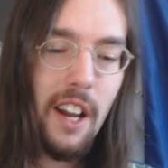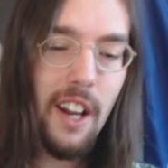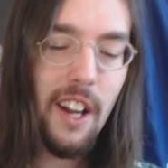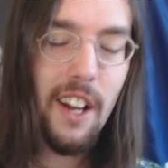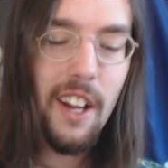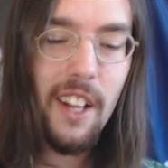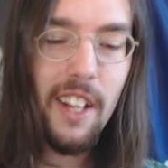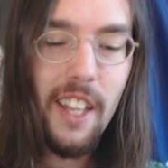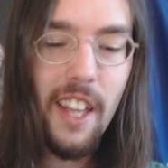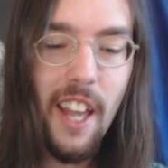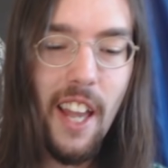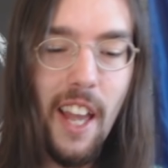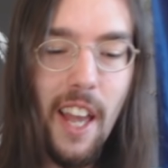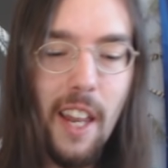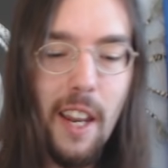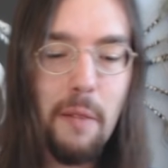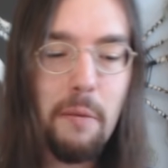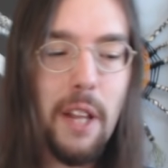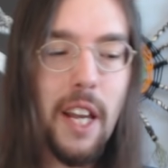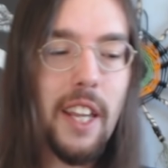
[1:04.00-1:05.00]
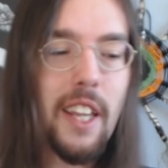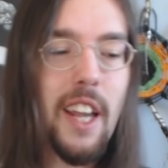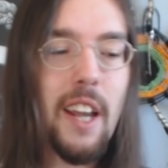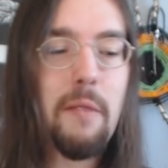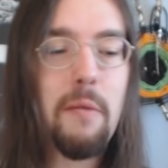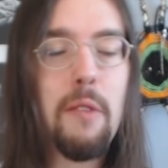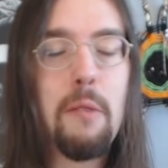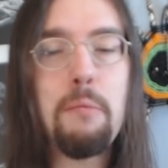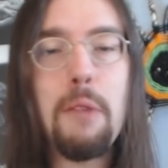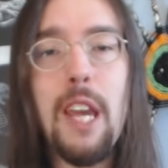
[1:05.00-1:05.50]
Uh, and I'm like,
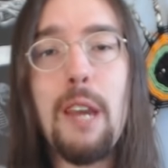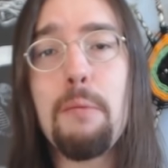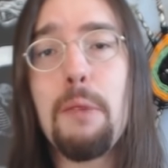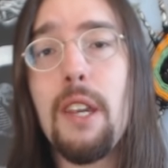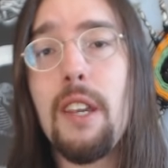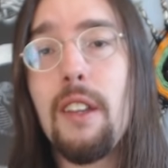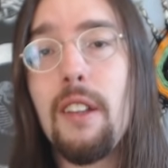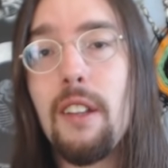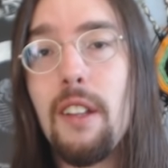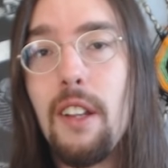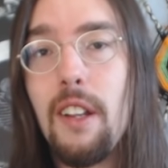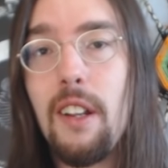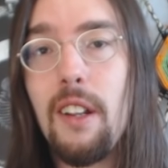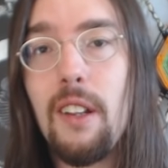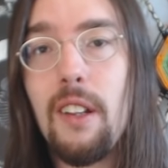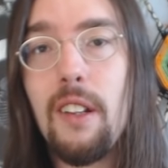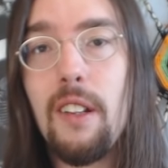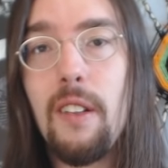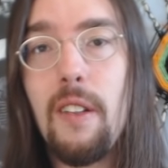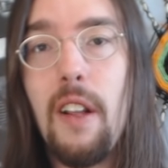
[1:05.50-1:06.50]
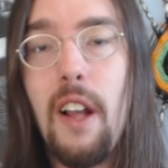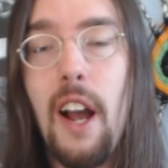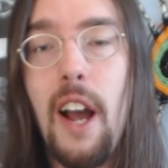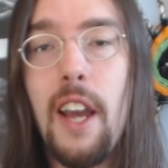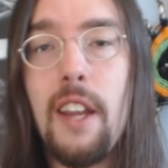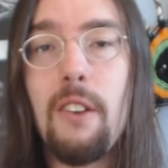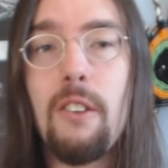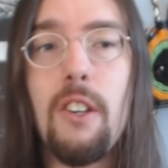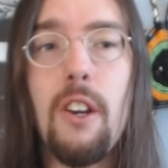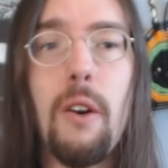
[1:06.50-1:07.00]
uh, maybe uh,
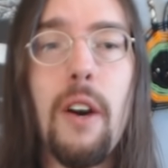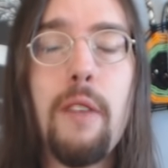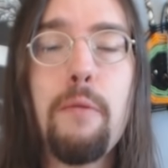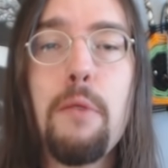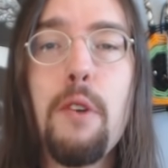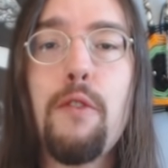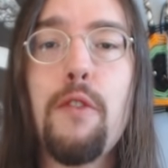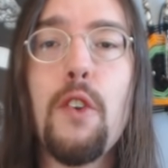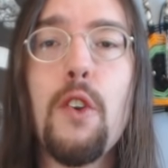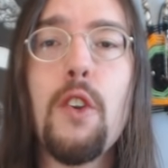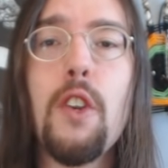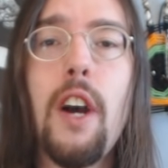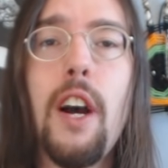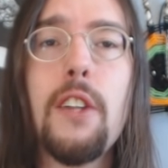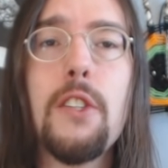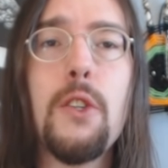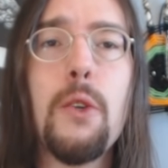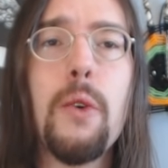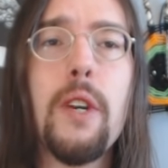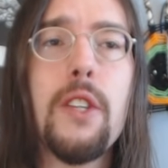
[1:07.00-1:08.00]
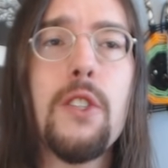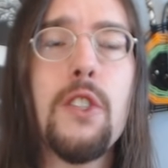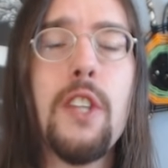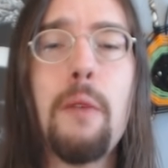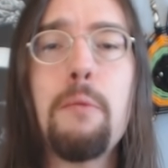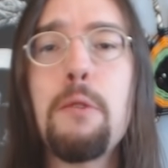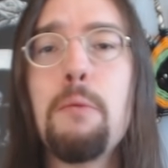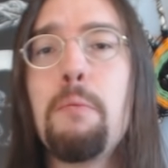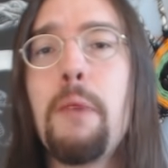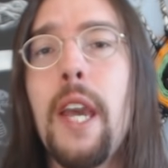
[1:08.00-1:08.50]
I don't know. I prefer not to
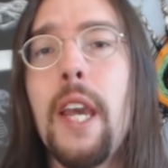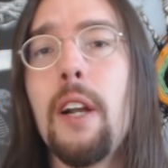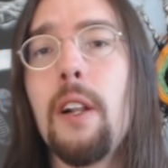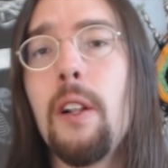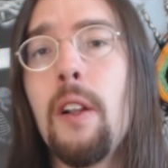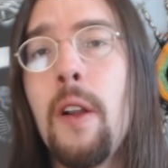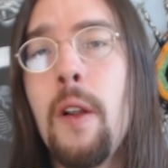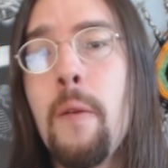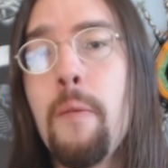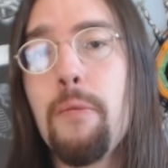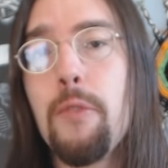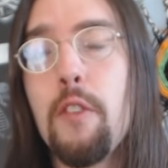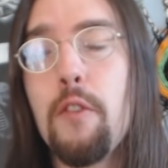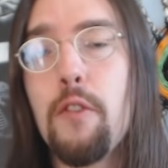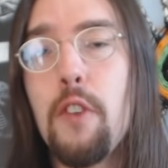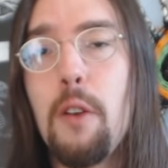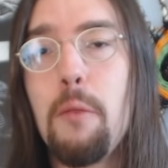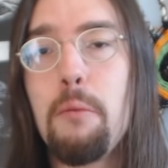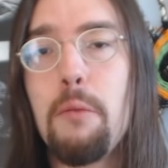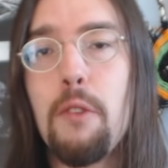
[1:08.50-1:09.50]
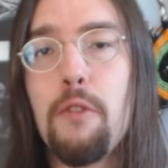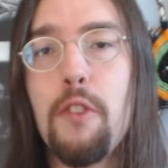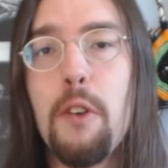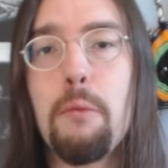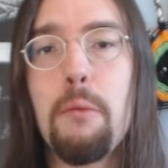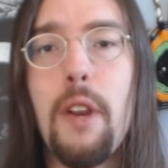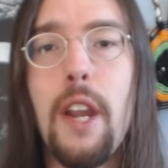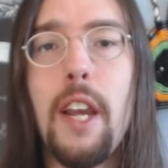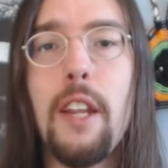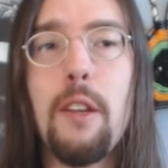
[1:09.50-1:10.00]
accept mail from
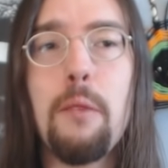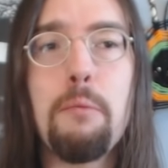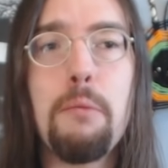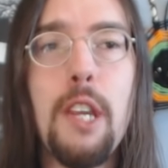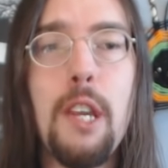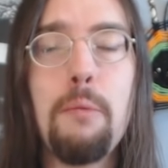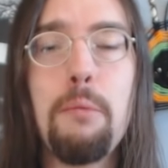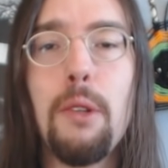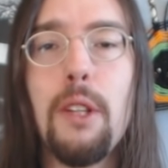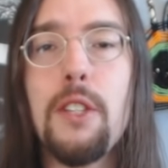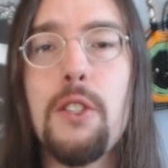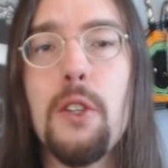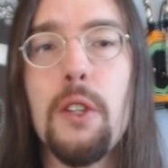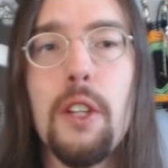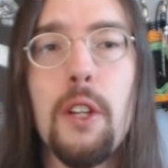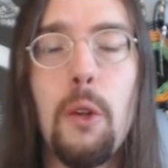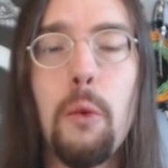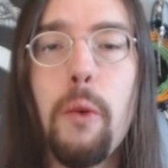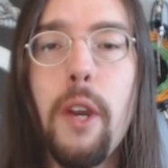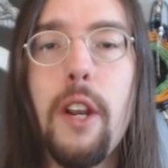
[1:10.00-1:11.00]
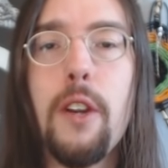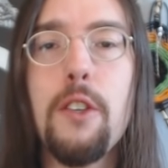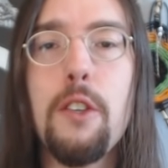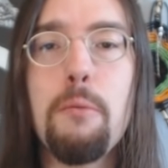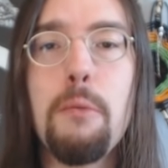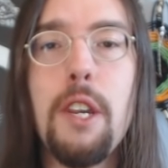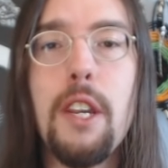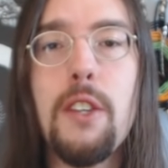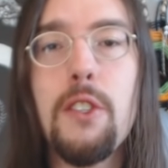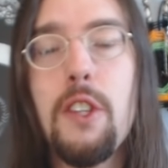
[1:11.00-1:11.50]
from random people. It's a little weird
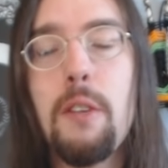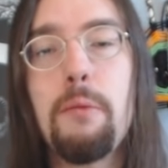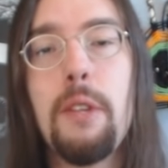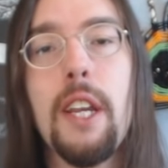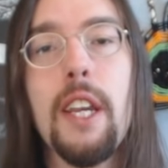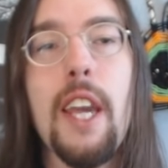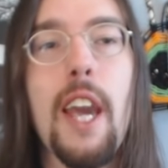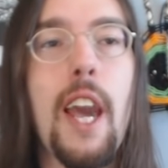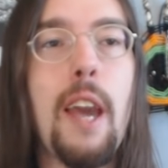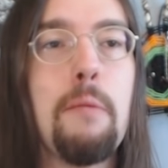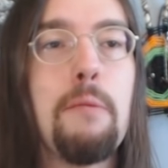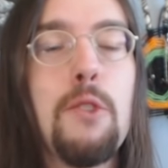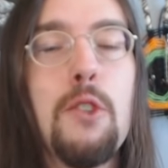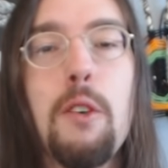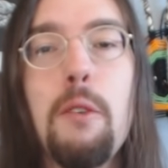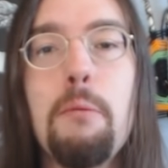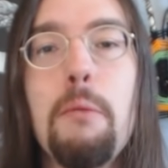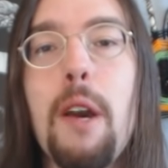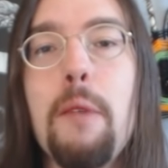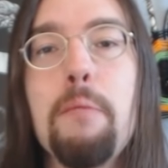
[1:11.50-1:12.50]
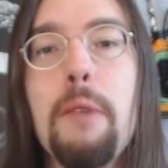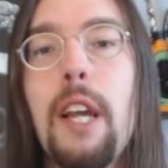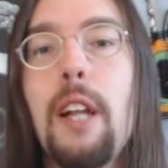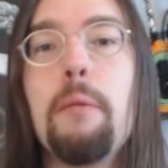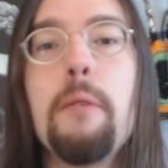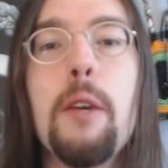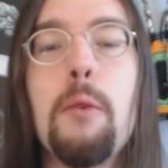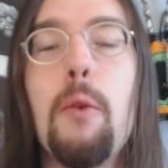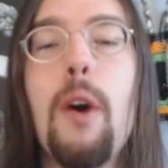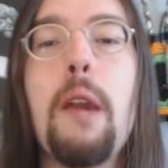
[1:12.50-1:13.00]
to me because I'm like, hey, someone might
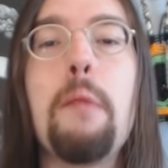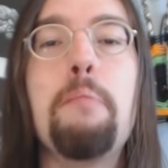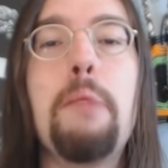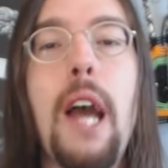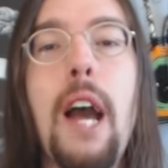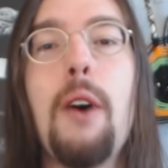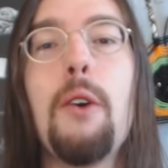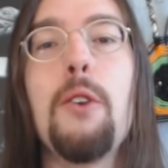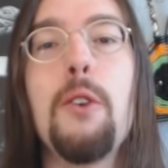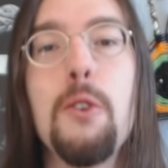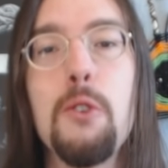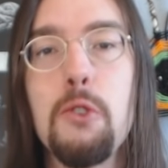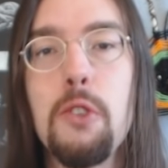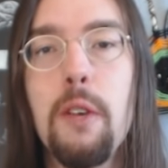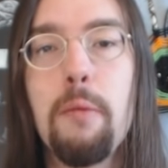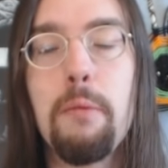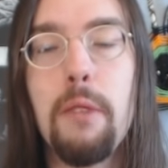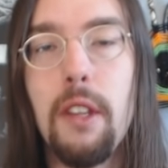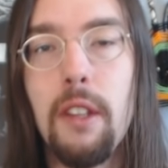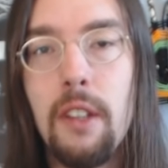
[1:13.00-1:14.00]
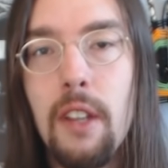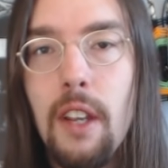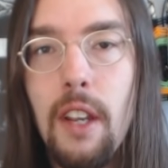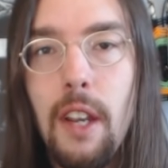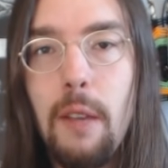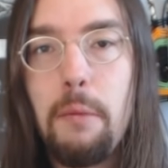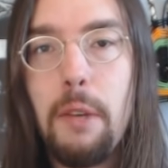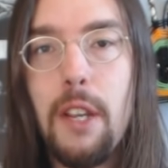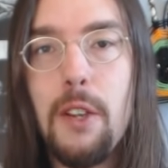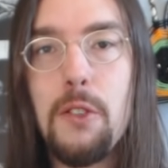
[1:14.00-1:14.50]
mail me white powder or something
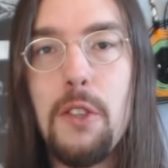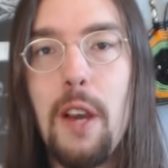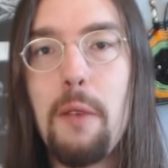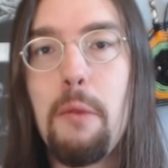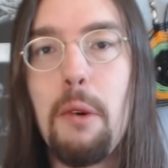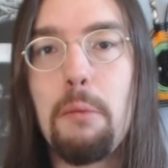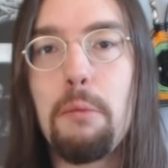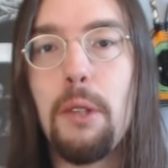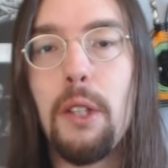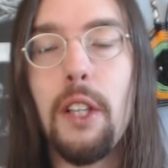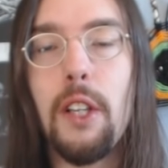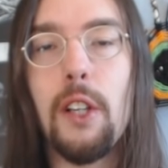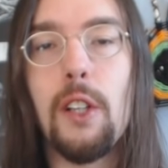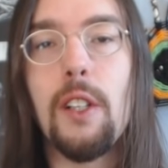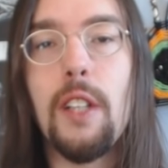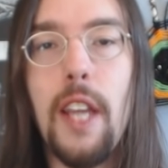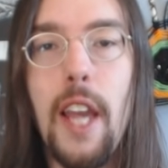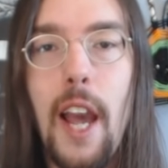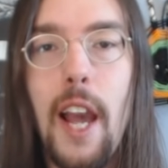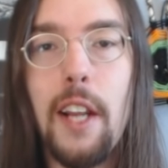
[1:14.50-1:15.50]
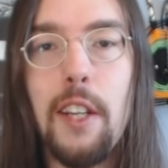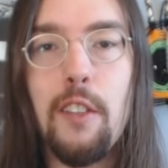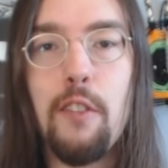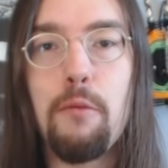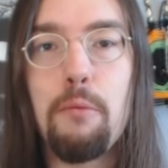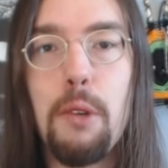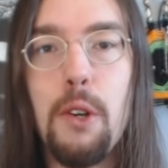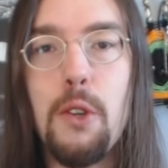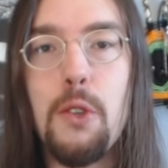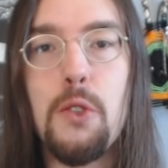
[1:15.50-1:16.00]
because I'm a politically
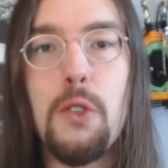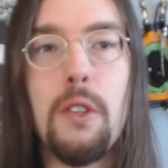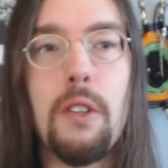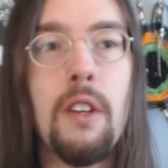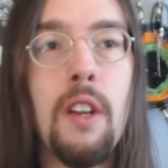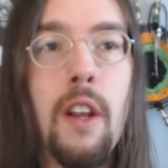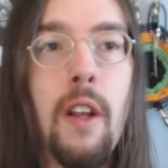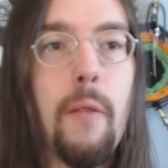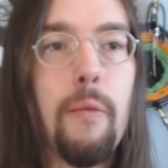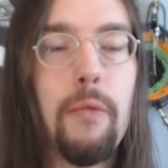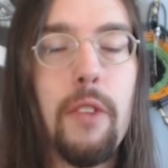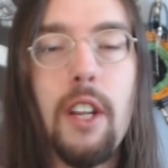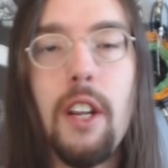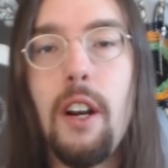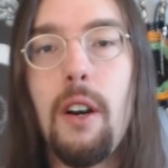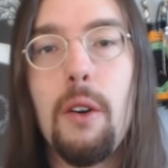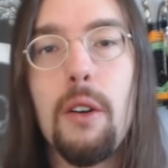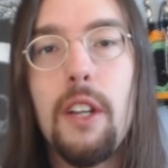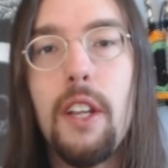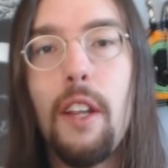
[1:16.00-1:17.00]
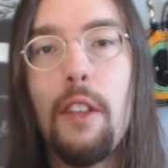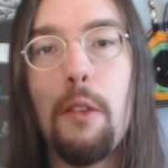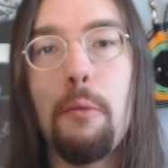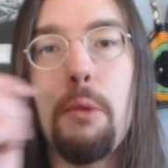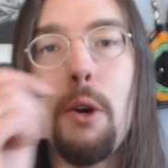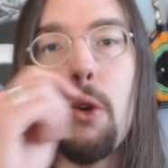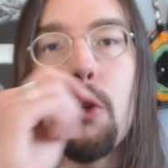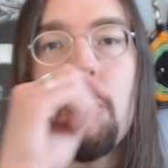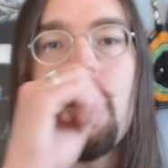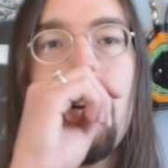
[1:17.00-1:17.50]
active person. You know, eh, the
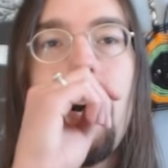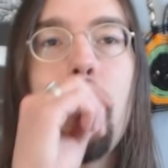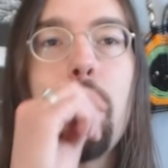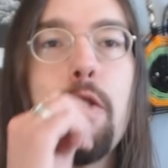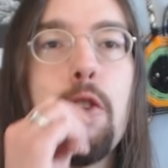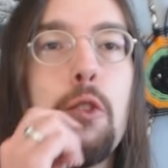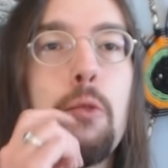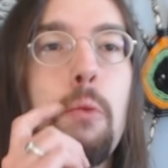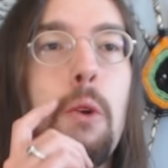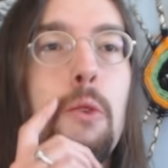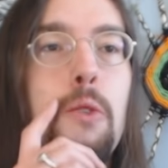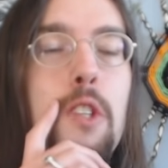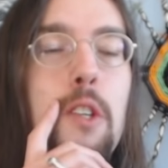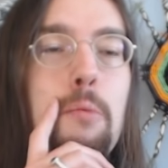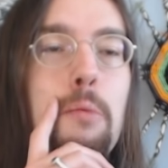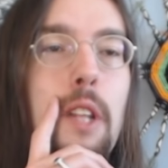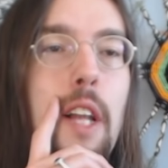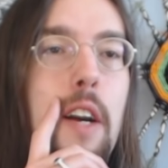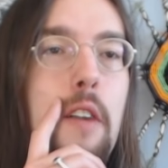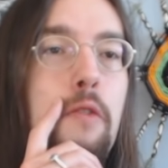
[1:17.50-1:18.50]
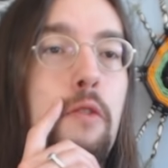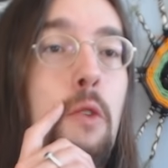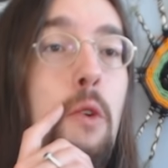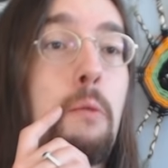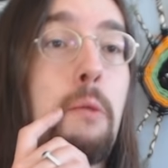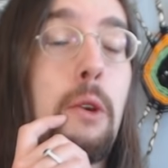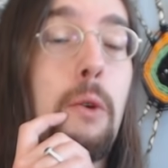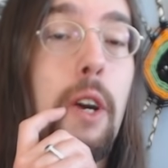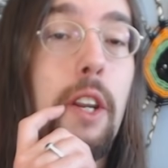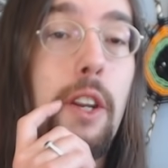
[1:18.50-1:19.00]
post office won't
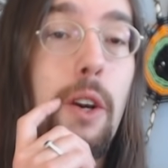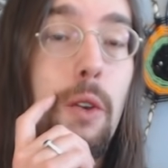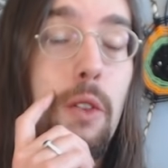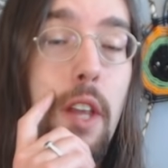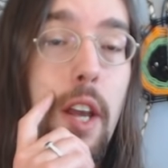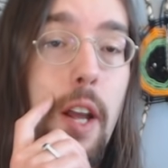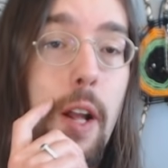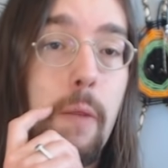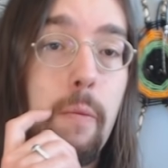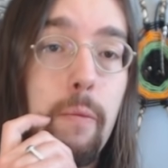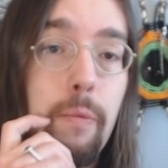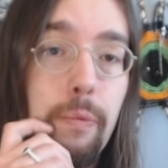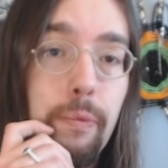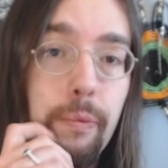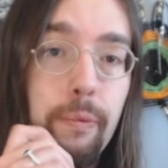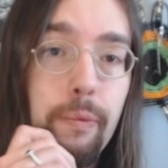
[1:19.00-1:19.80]
deplatform you. I know that.